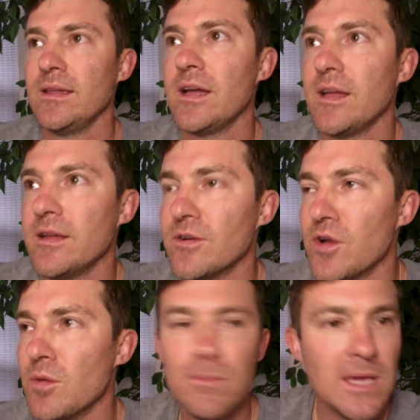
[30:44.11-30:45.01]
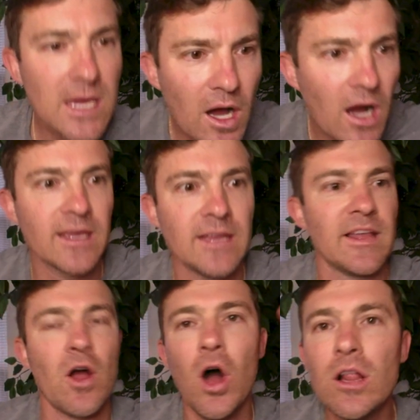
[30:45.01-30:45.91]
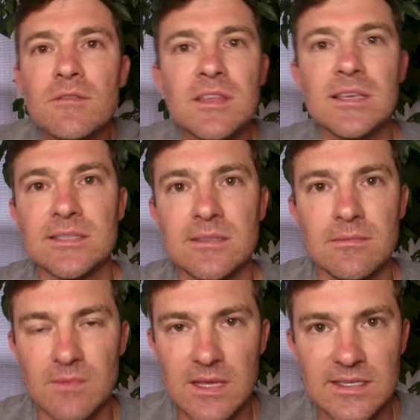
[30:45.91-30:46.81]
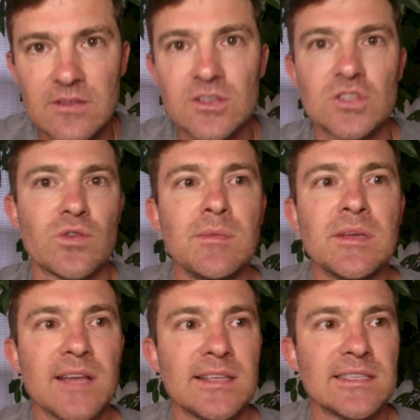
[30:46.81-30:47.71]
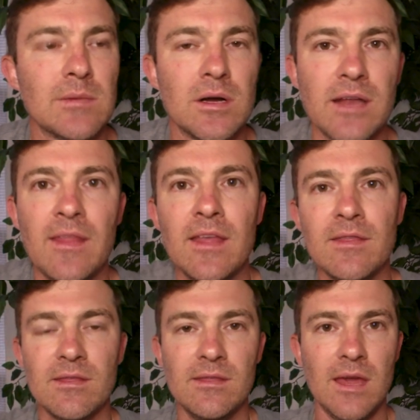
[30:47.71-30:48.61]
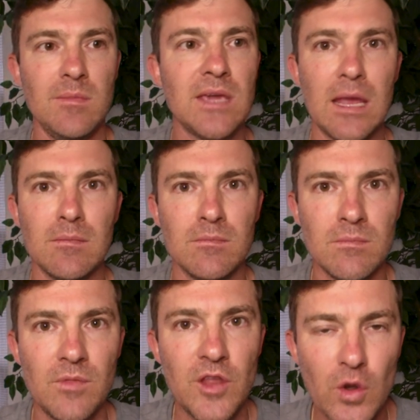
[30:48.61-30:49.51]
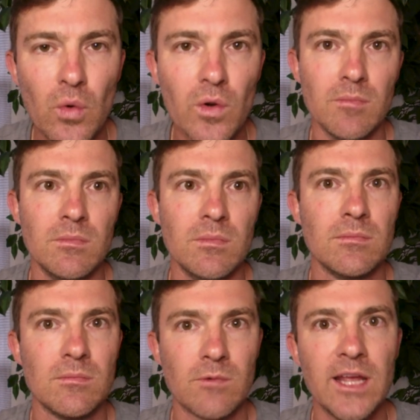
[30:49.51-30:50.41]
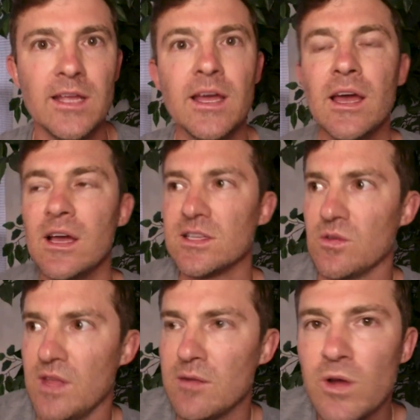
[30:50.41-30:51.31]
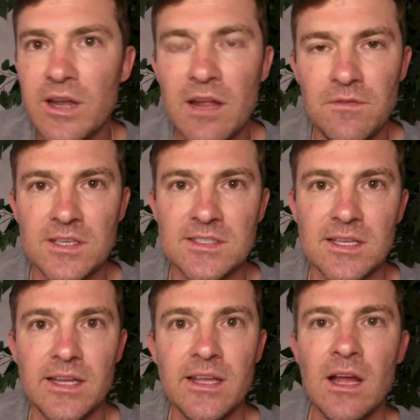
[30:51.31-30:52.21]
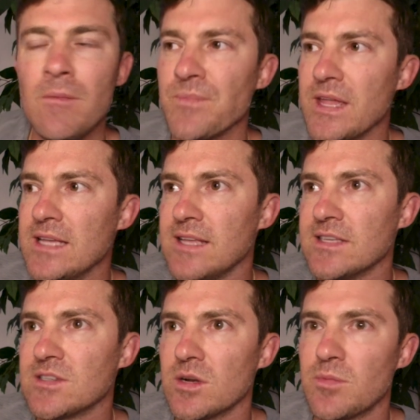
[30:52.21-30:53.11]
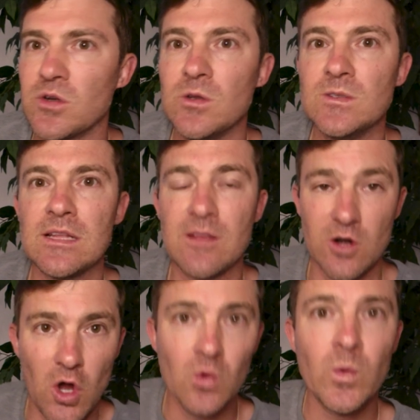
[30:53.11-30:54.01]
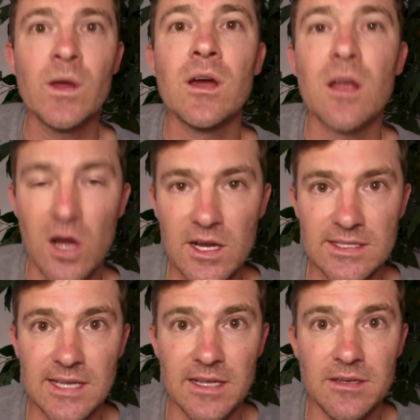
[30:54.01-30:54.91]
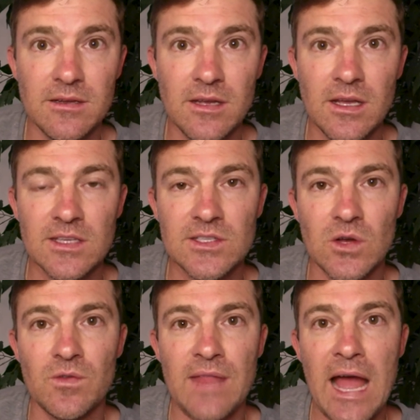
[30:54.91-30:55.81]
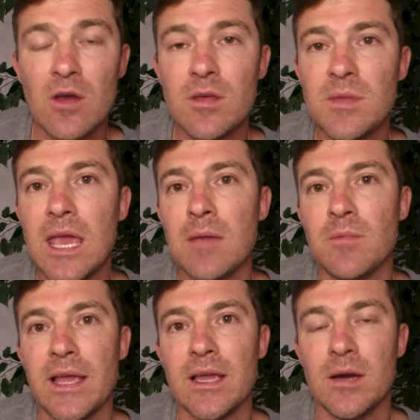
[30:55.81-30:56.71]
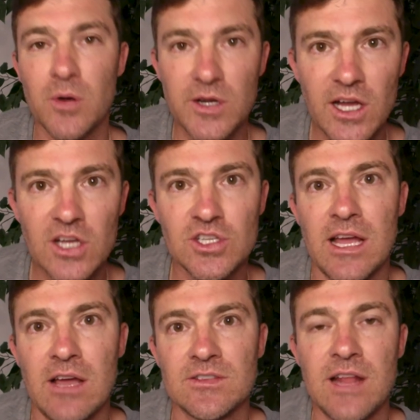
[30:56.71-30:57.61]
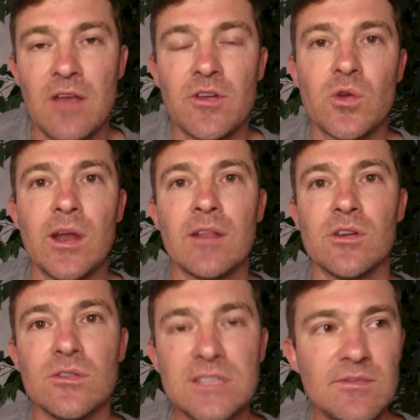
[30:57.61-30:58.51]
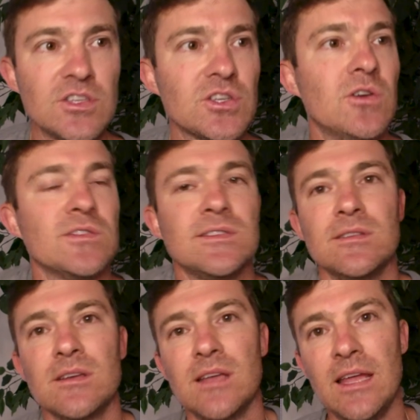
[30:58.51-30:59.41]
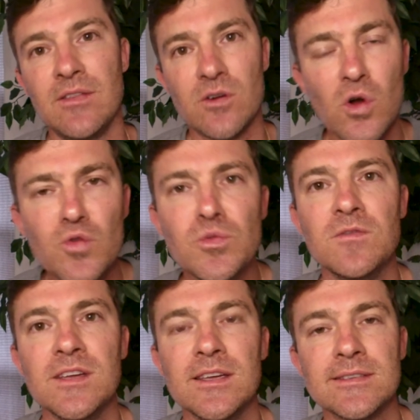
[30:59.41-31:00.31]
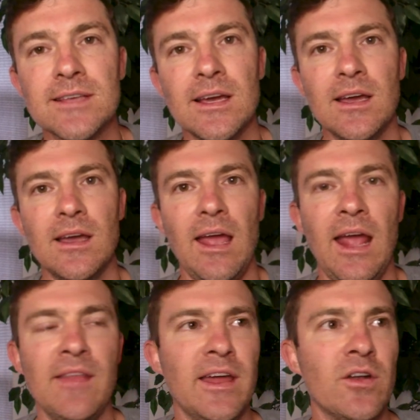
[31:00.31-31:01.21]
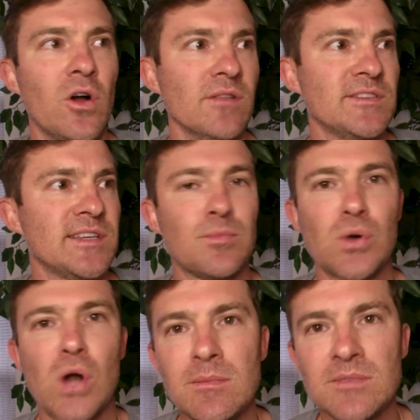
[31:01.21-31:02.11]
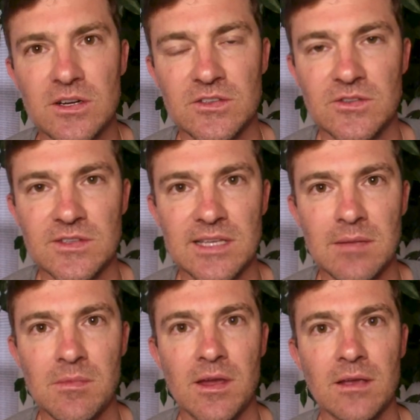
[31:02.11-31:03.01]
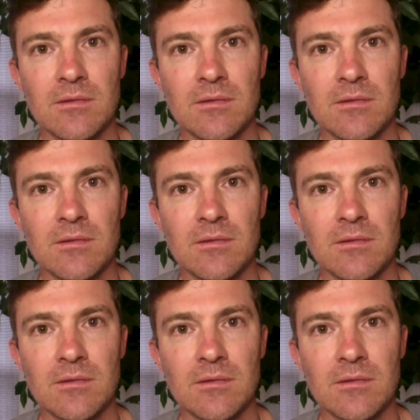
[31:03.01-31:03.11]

I, I, don't know Peacock and like all of these these other streaming sites came on, and then they became the norm, right? So then what Netflix did is they started producing their own content. So now they became like a production house, and now they're creating their own TV shows and their own movies and then all of a sudden, Prime started doing the same thing.